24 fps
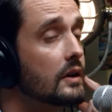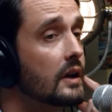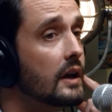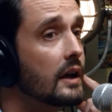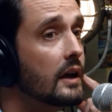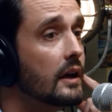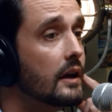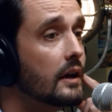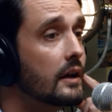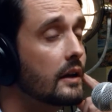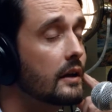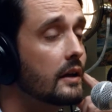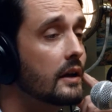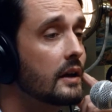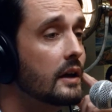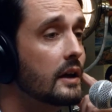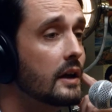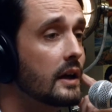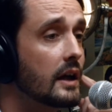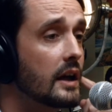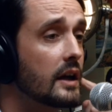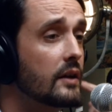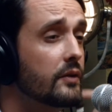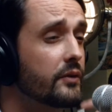Yeah.
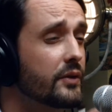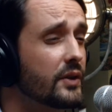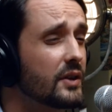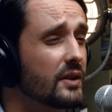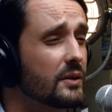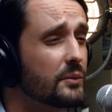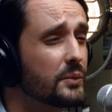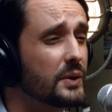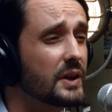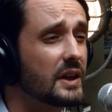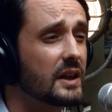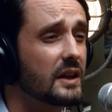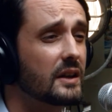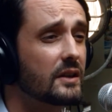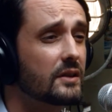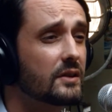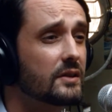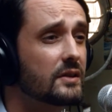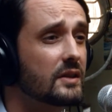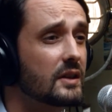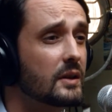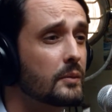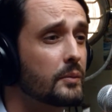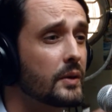And I feel a bit
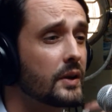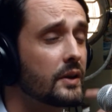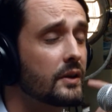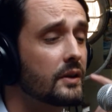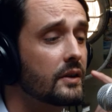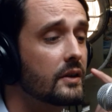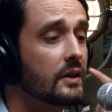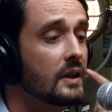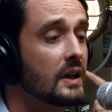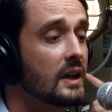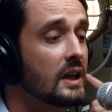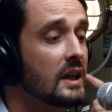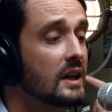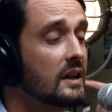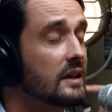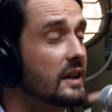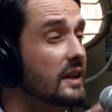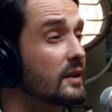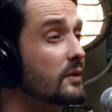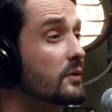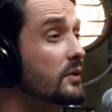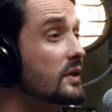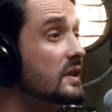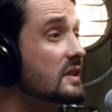guilty about it.
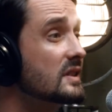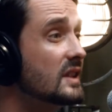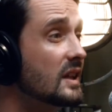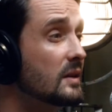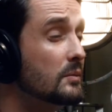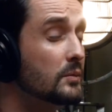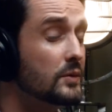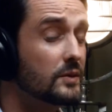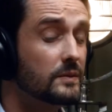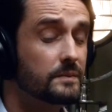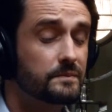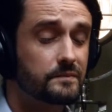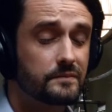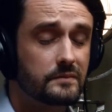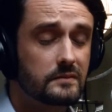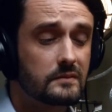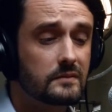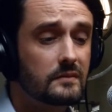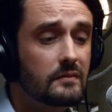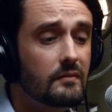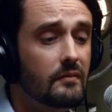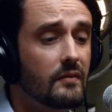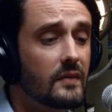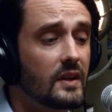Like, for example,
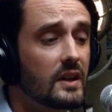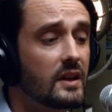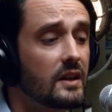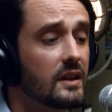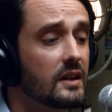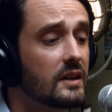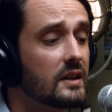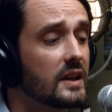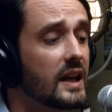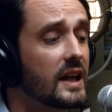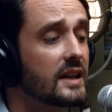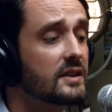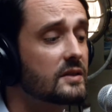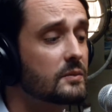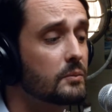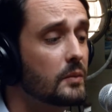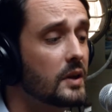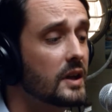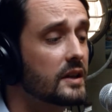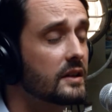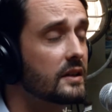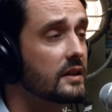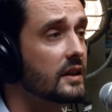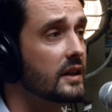last
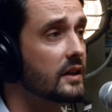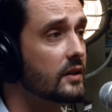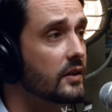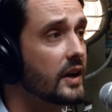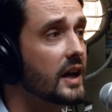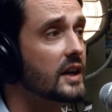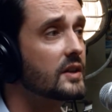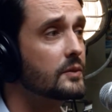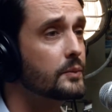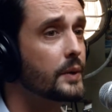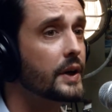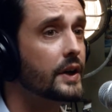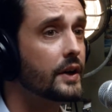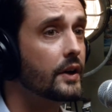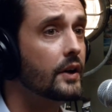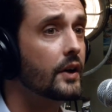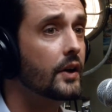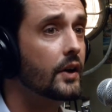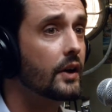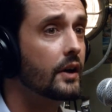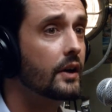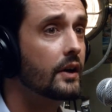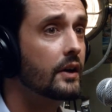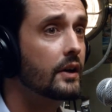month I crashed my
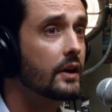car.